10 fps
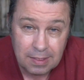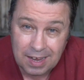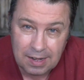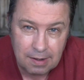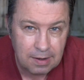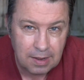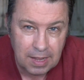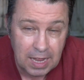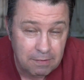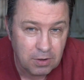then
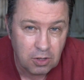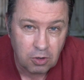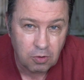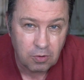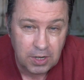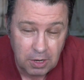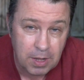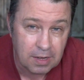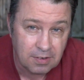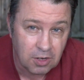even though new
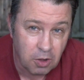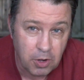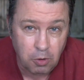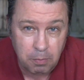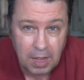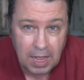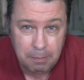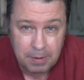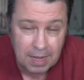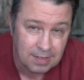cases are going up,
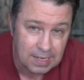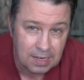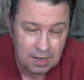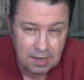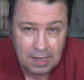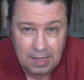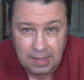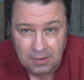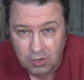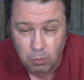I'm guessing
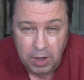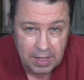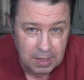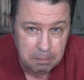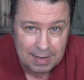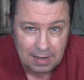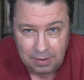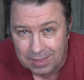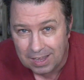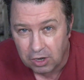that somewhere in the middle
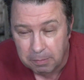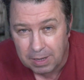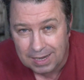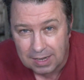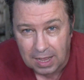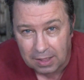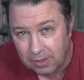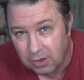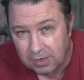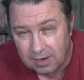they're going to meet
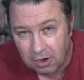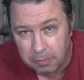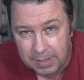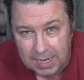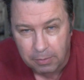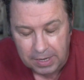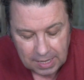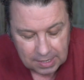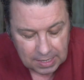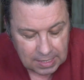and they're going to start coming down
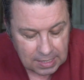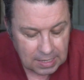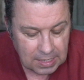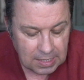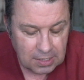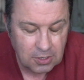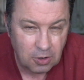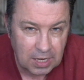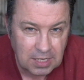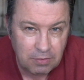again.
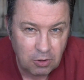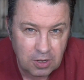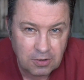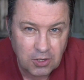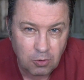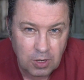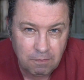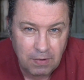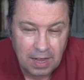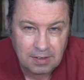So let's have a look at
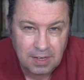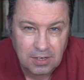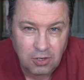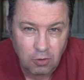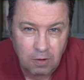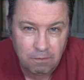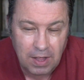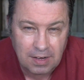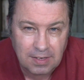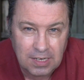total vaccines. Total
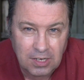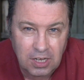vaccines